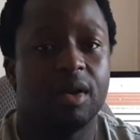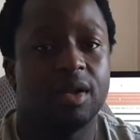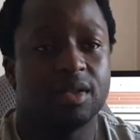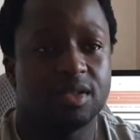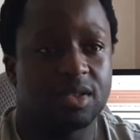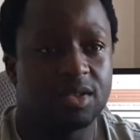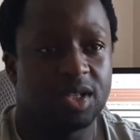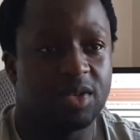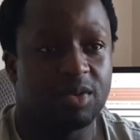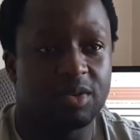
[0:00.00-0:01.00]
just a
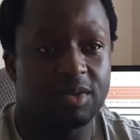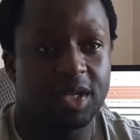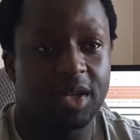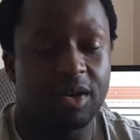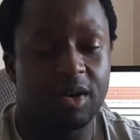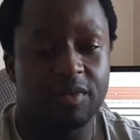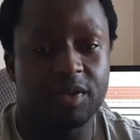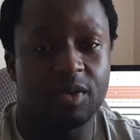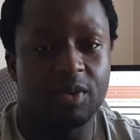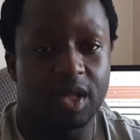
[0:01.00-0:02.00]
general kind of coffee or
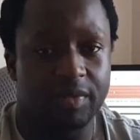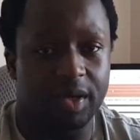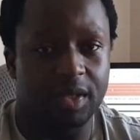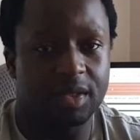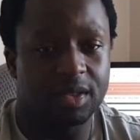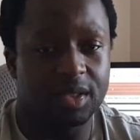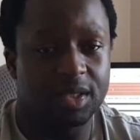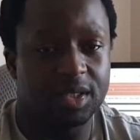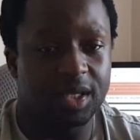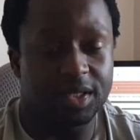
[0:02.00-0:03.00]
whatever
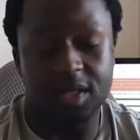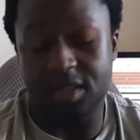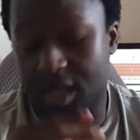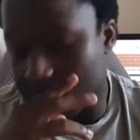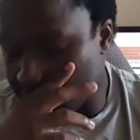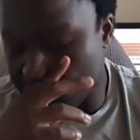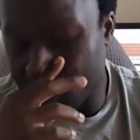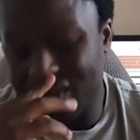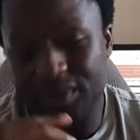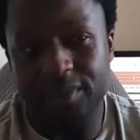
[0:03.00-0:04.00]
that does help you
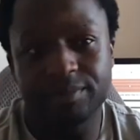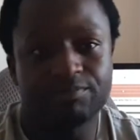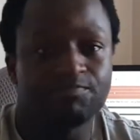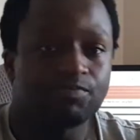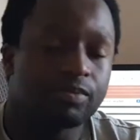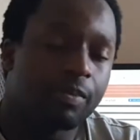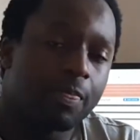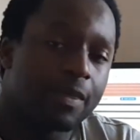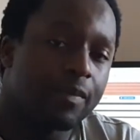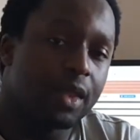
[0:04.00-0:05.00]
with.
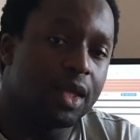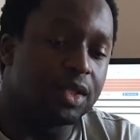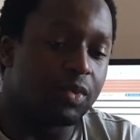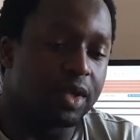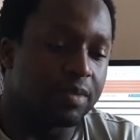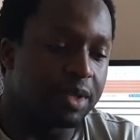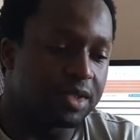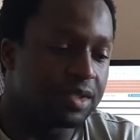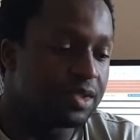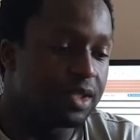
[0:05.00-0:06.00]
It's one of the best
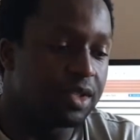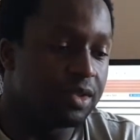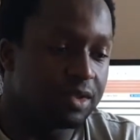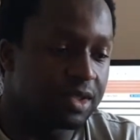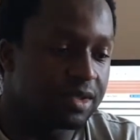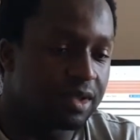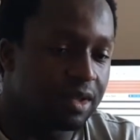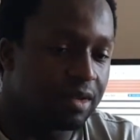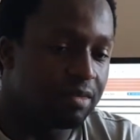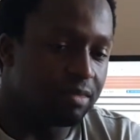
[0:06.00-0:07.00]
things you can use as a
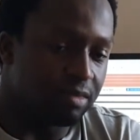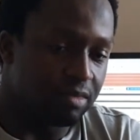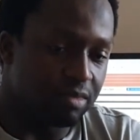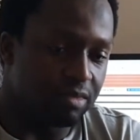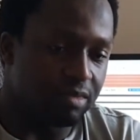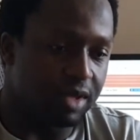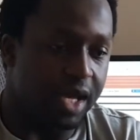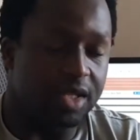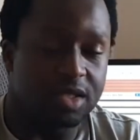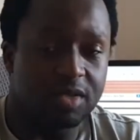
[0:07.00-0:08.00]

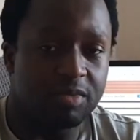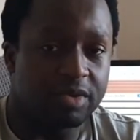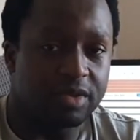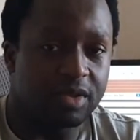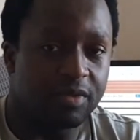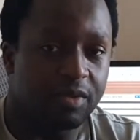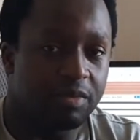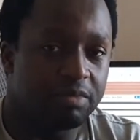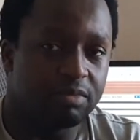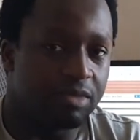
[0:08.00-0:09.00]
energy booster for
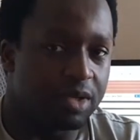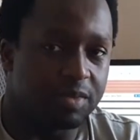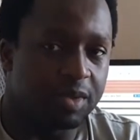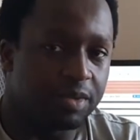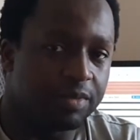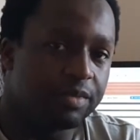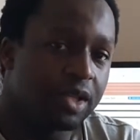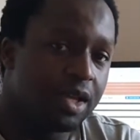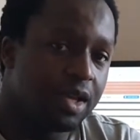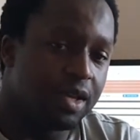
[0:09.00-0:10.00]
most people.
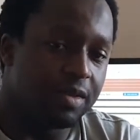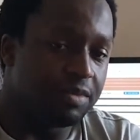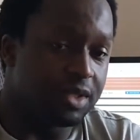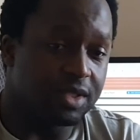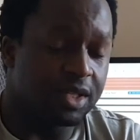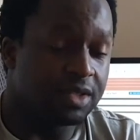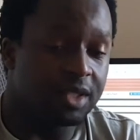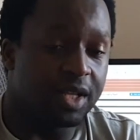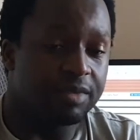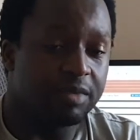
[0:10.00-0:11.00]
Just still
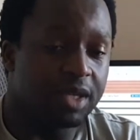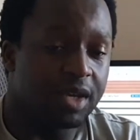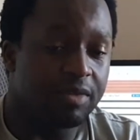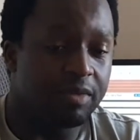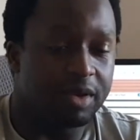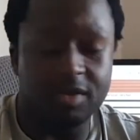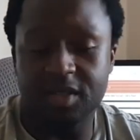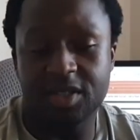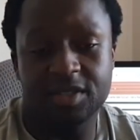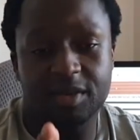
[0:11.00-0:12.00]
have to be careful, because it
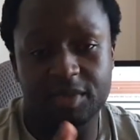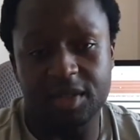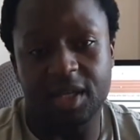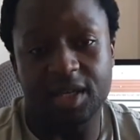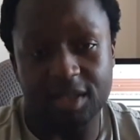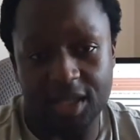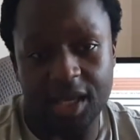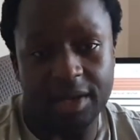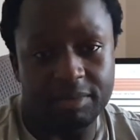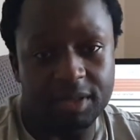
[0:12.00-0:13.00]
is something that
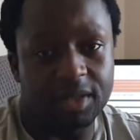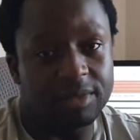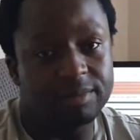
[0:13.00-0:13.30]
can be,